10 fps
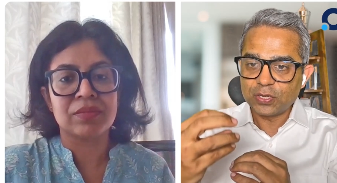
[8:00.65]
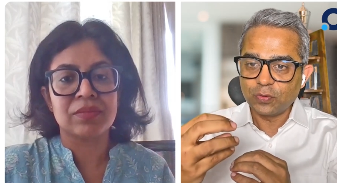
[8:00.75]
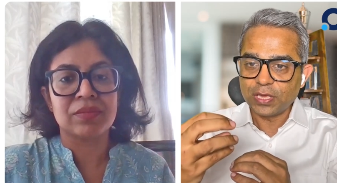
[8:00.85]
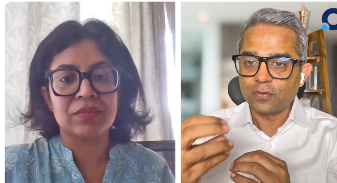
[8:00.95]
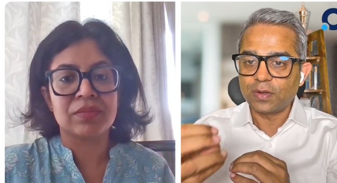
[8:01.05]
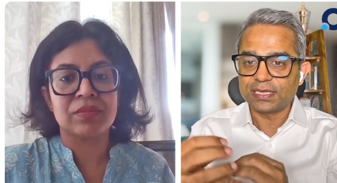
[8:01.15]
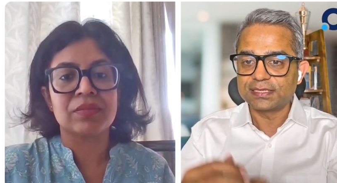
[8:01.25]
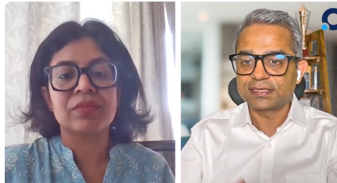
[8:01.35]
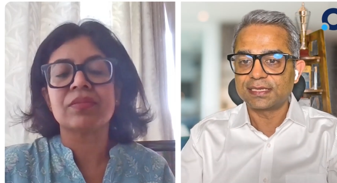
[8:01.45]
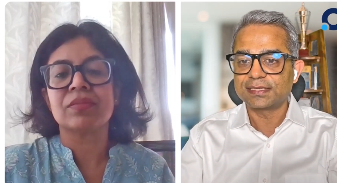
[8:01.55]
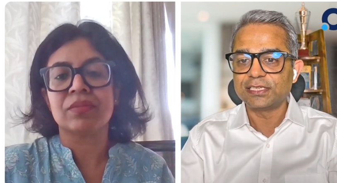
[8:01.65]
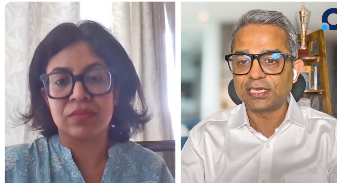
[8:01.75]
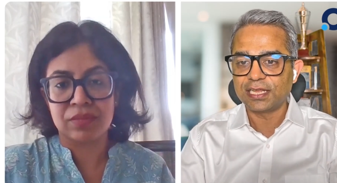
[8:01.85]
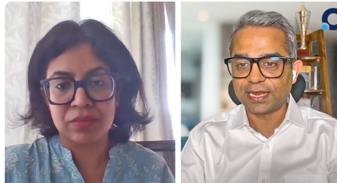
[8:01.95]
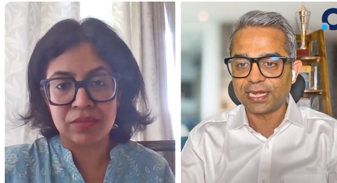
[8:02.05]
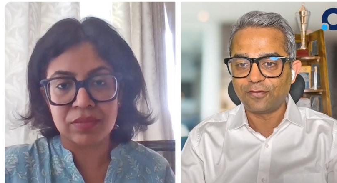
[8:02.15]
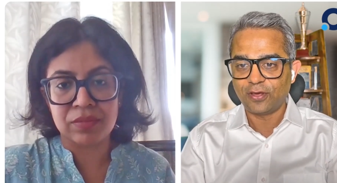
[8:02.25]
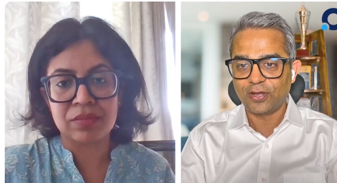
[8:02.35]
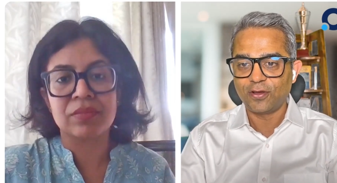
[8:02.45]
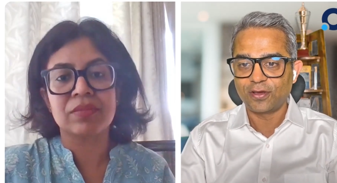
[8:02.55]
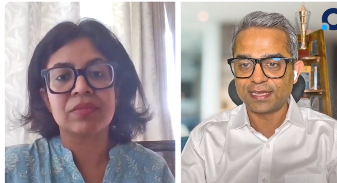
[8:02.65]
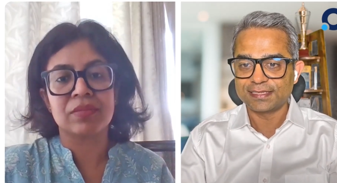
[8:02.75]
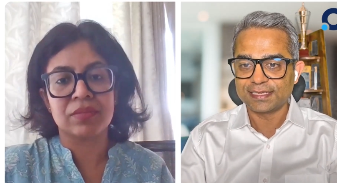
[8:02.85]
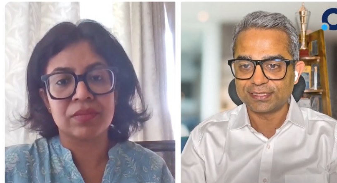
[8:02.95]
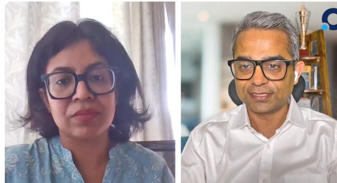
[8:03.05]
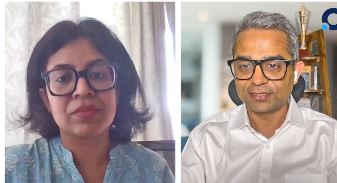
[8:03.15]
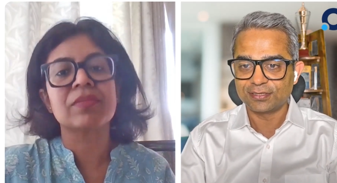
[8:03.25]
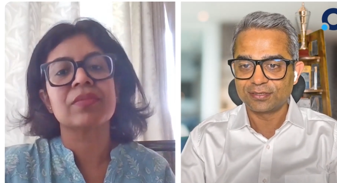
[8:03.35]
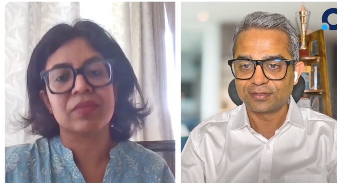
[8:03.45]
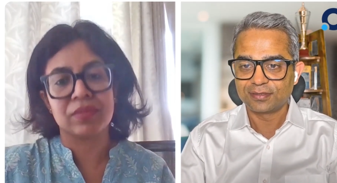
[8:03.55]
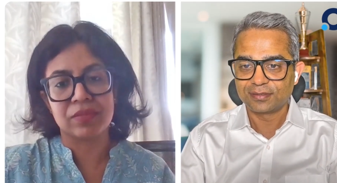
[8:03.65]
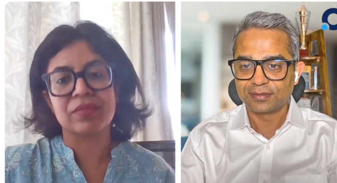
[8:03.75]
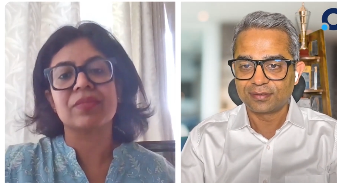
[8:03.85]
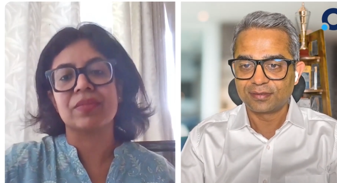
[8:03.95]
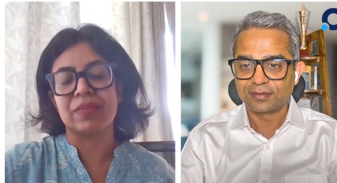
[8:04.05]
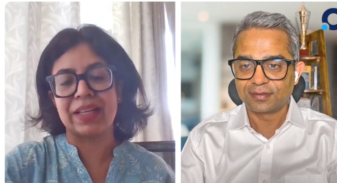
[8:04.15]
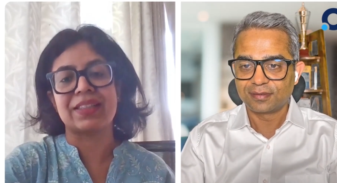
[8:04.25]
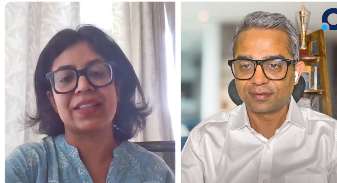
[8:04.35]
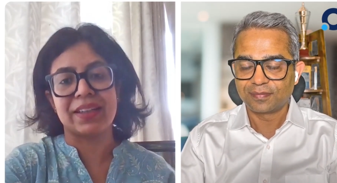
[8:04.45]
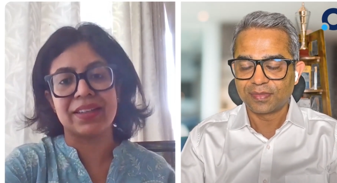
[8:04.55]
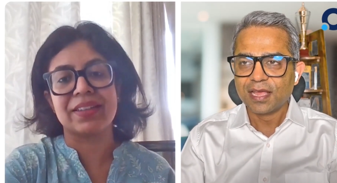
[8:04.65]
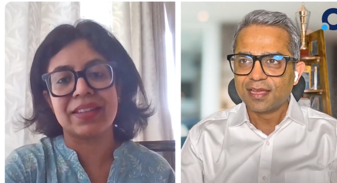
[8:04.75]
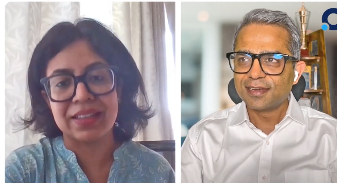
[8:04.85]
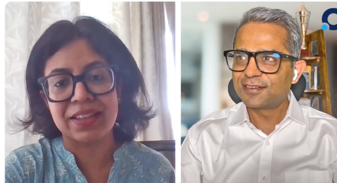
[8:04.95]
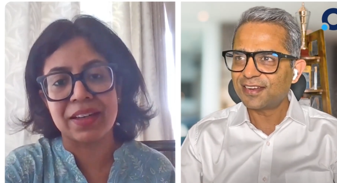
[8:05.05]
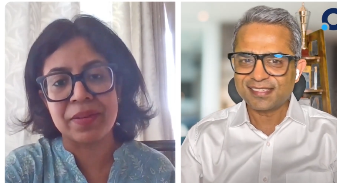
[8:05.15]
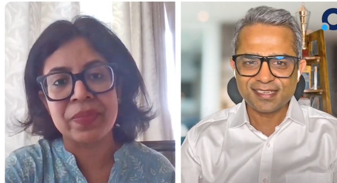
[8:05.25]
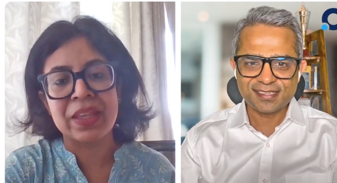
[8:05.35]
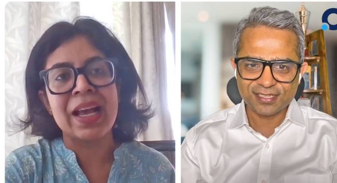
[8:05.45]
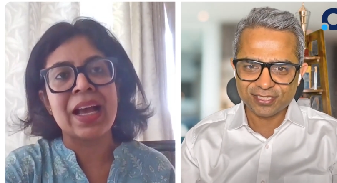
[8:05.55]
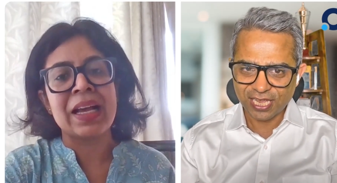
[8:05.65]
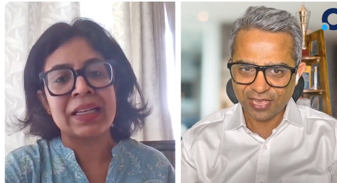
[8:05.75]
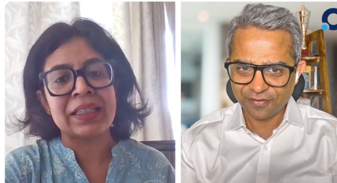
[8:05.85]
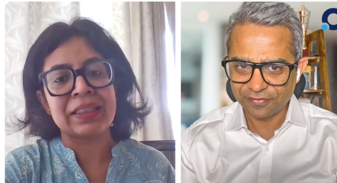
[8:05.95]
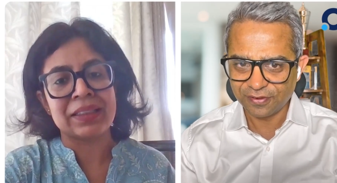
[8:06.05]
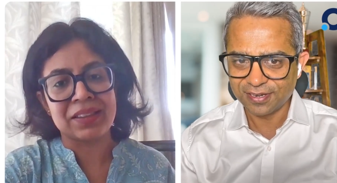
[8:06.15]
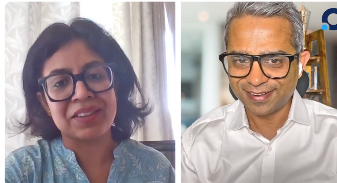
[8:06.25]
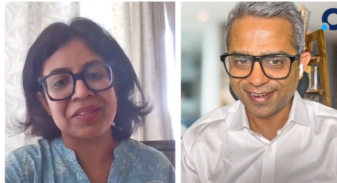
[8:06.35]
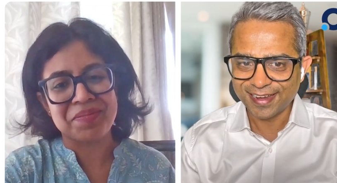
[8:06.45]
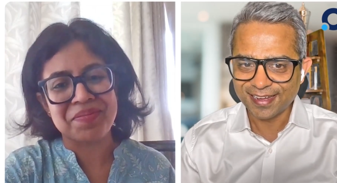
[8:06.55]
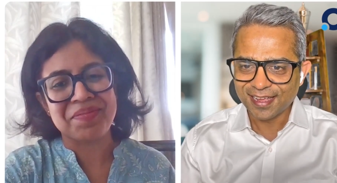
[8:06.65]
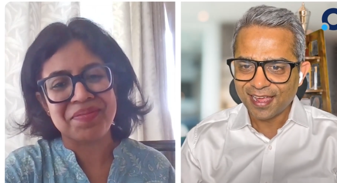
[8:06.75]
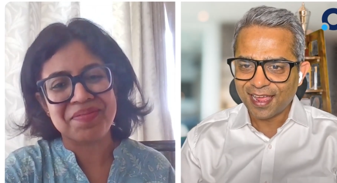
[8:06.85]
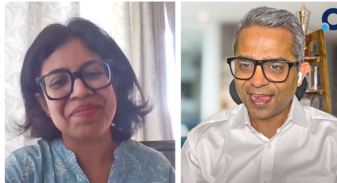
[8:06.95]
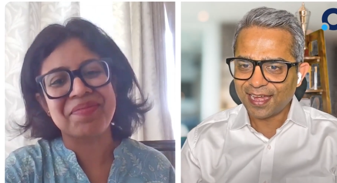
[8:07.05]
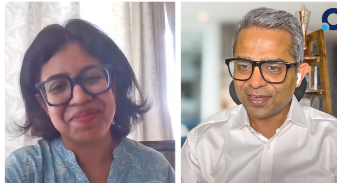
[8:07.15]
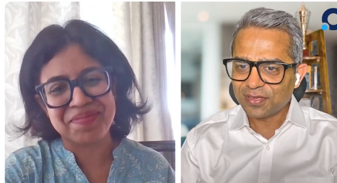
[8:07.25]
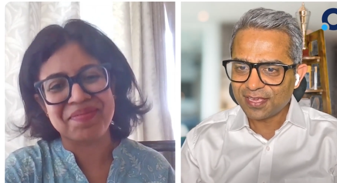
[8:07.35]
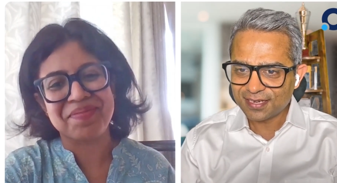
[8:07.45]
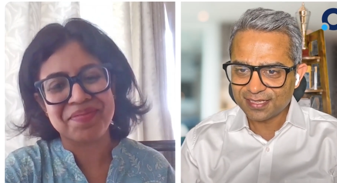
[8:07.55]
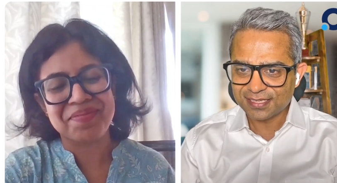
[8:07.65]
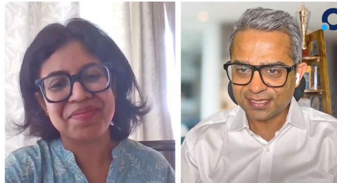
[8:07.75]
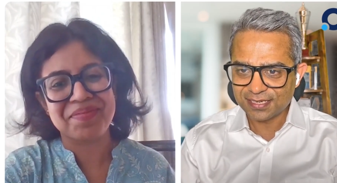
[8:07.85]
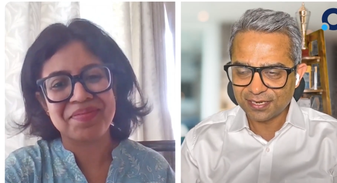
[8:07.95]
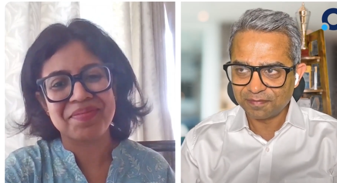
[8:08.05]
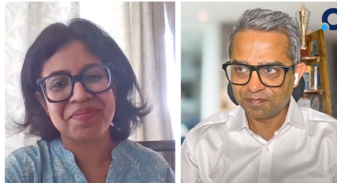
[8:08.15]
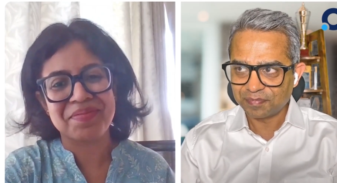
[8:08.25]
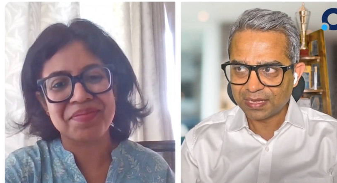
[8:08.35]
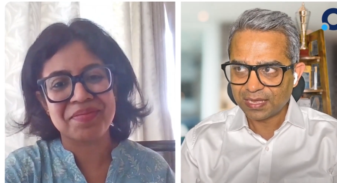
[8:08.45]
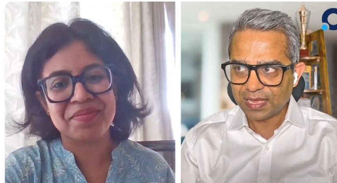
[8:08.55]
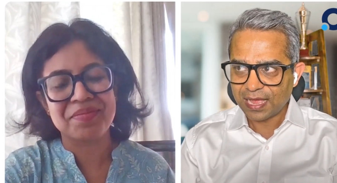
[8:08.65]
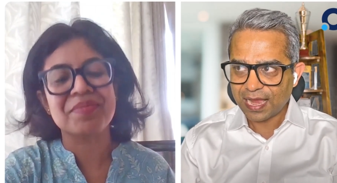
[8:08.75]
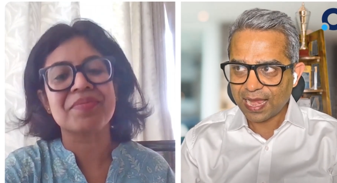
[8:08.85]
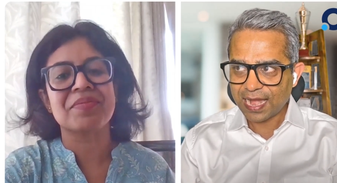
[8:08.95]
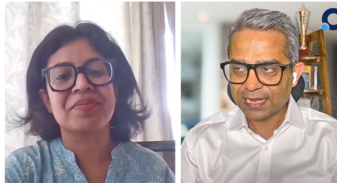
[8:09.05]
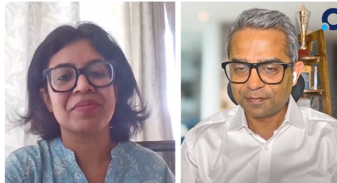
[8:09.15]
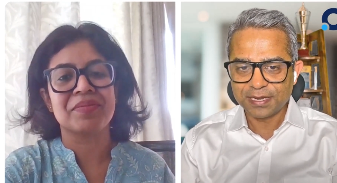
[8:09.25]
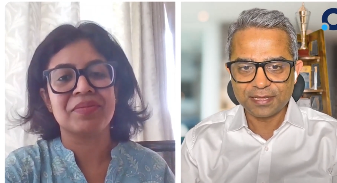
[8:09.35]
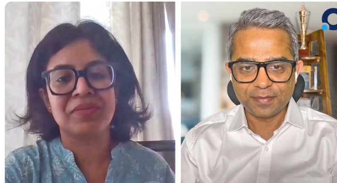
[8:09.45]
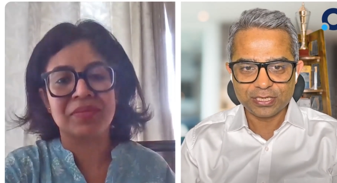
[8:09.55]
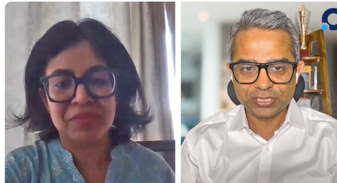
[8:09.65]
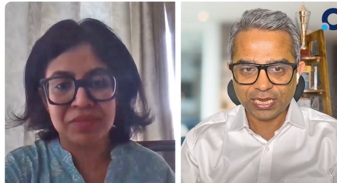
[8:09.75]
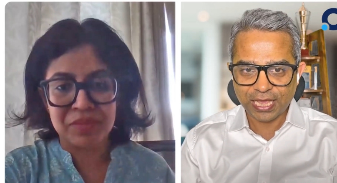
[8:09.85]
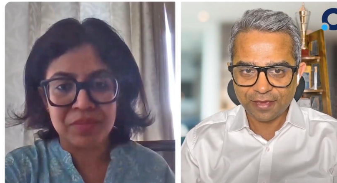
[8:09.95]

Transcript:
Speaker 1: be doing what is essentially right for an organization.
Speaker 2: That's right. That's
Speaker 1: right. Trust is such a heavy word, right? And you hear this term at pretty much